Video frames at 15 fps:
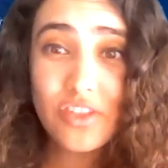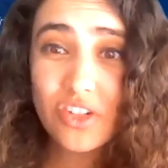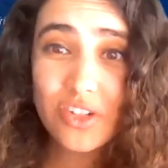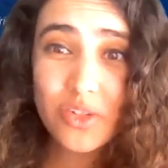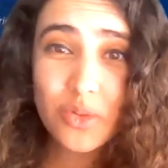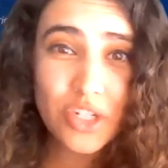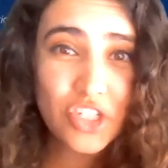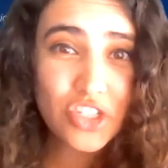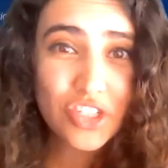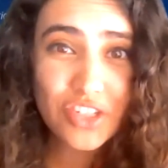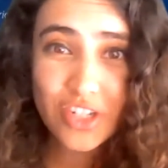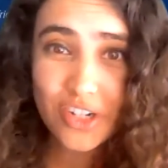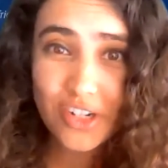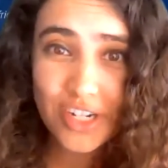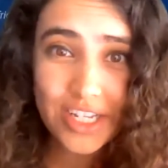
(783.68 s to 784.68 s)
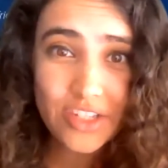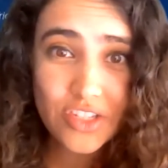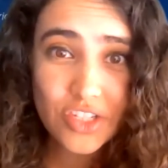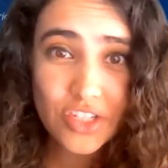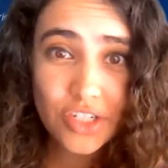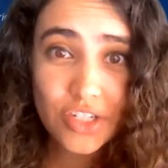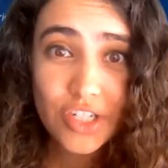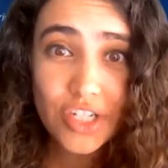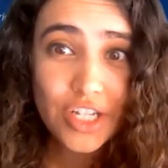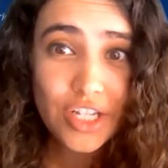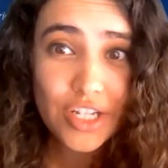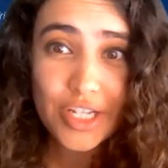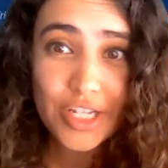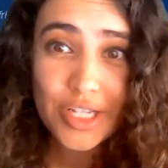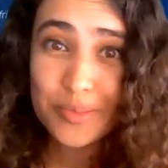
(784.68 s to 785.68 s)
if your questions aren't answered,
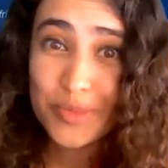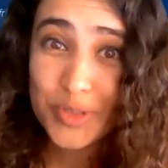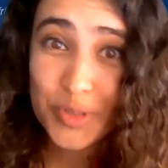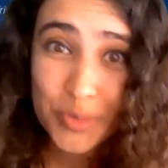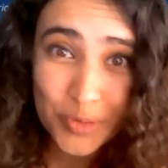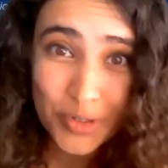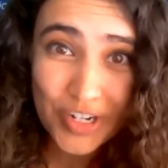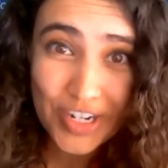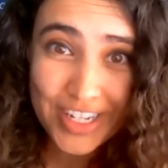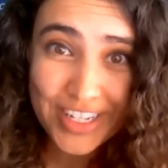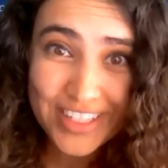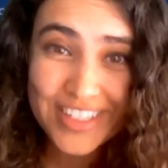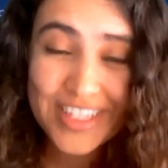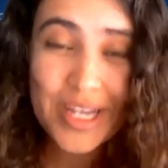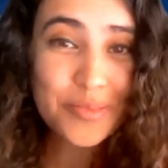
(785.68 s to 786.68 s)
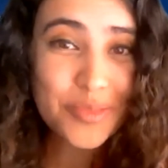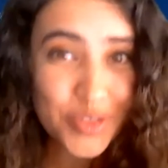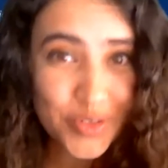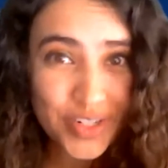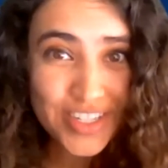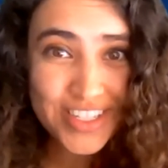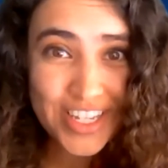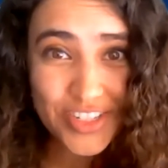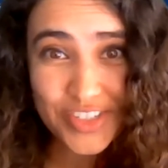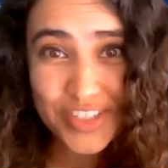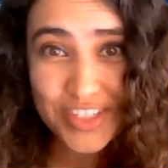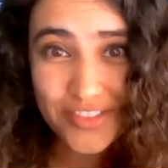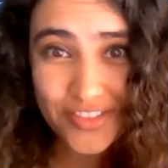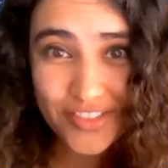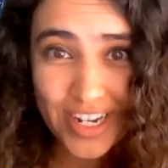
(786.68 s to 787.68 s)
don't worry, come to our
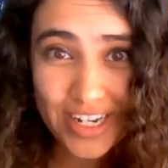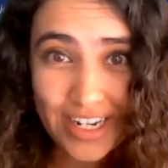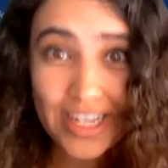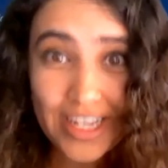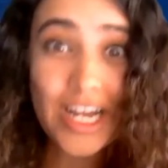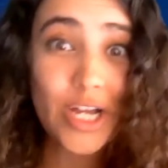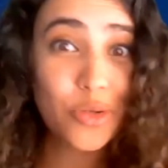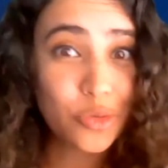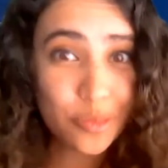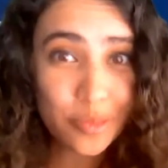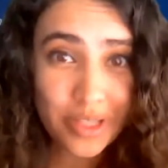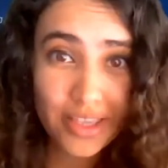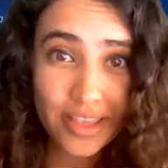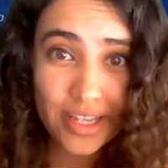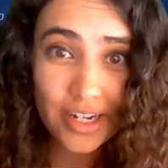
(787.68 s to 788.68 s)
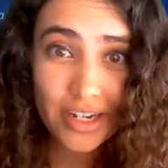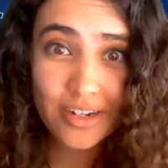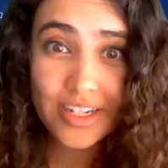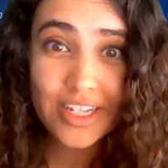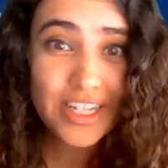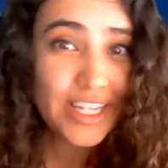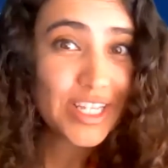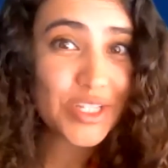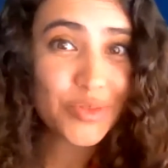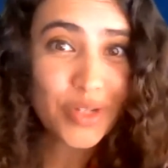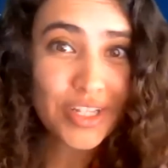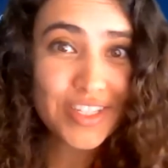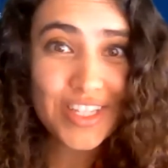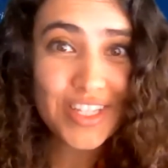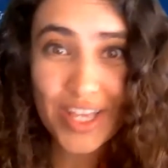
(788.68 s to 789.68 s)
session on Friday. I will be there, as
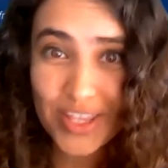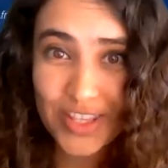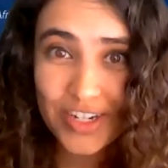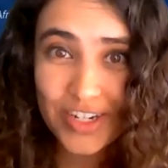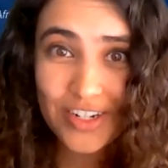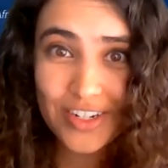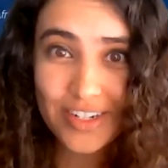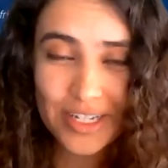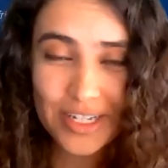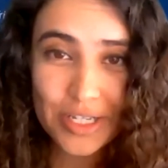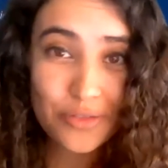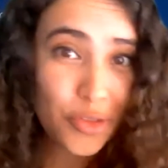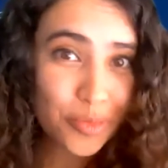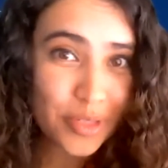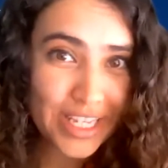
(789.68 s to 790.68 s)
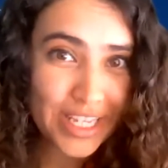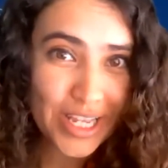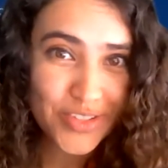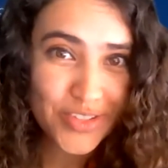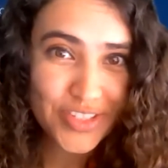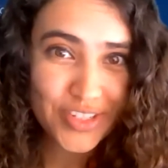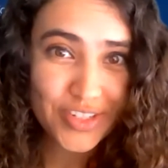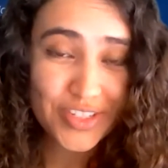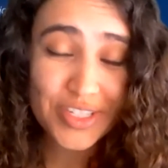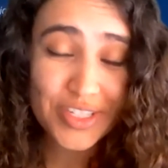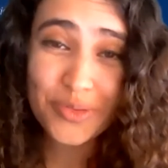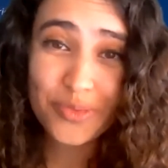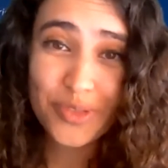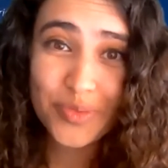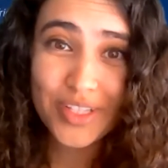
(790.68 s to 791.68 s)
well as the other enrollment counselors,
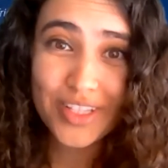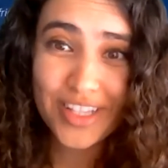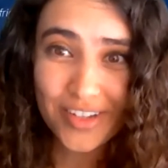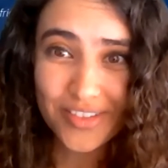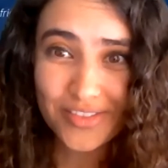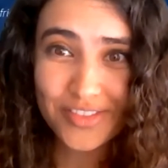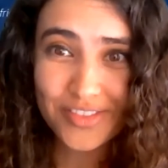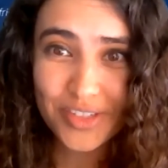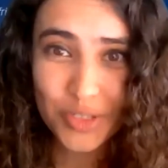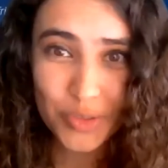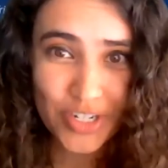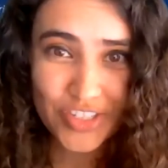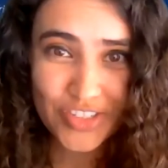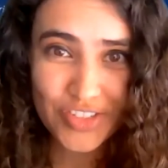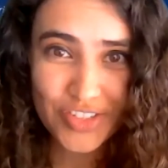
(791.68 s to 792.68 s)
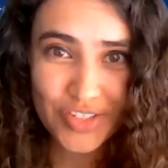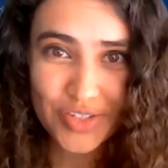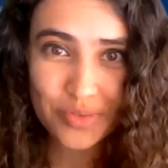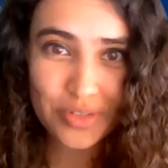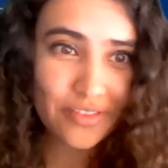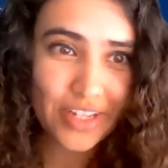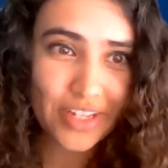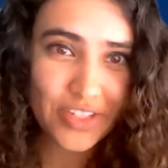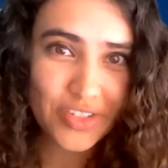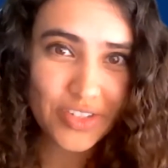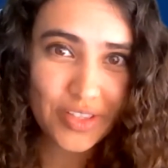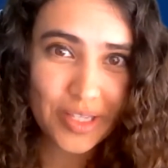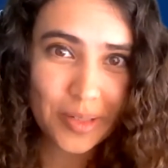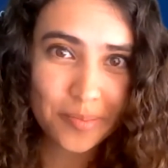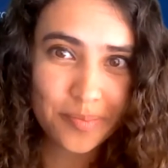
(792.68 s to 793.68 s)
and we would love your questions. We love
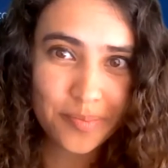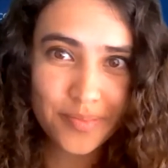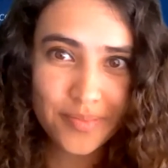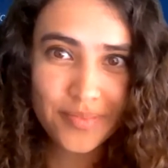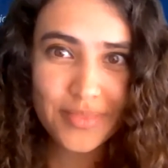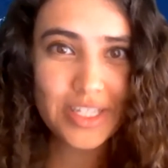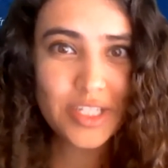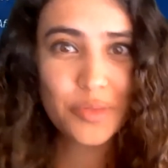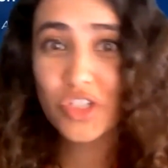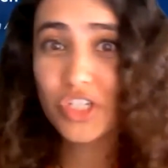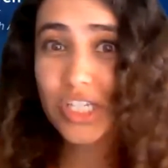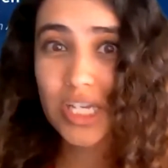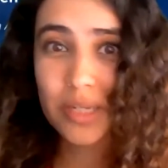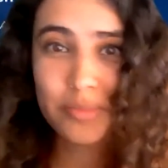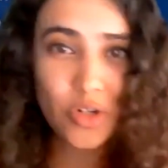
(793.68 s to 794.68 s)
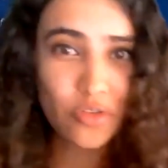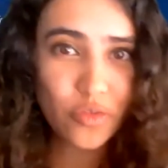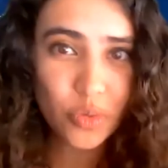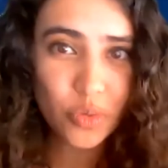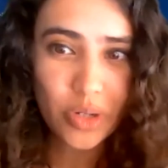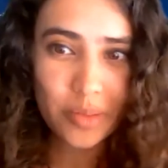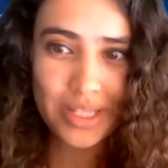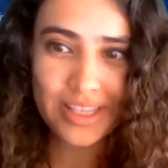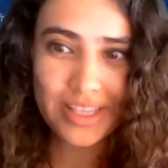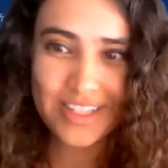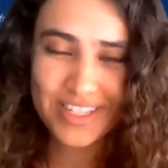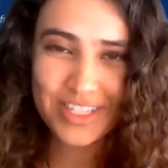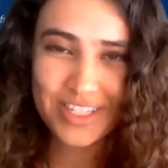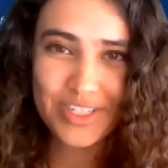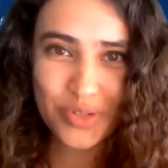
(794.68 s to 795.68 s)
answering them. And especially can be overwhelming
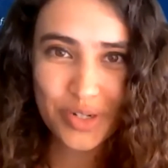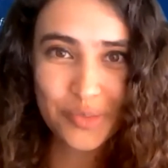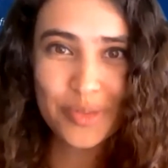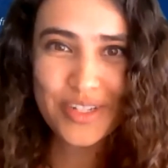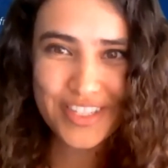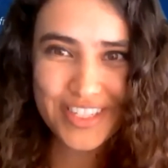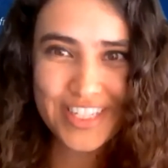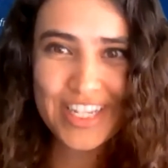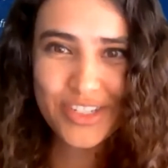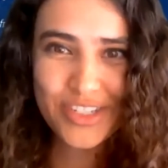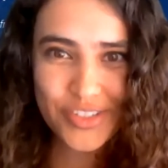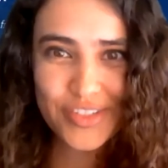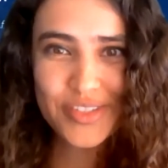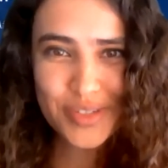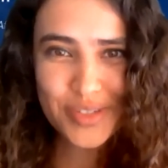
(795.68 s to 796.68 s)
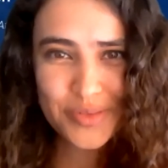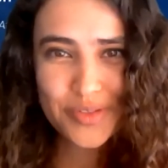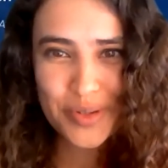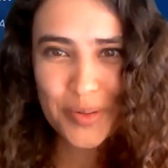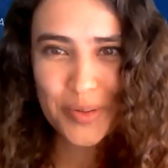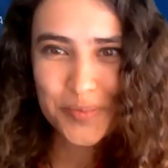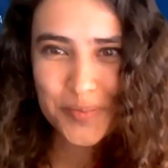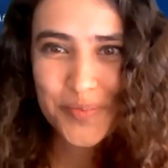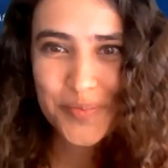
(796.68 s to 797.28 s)
listening to our presentations. So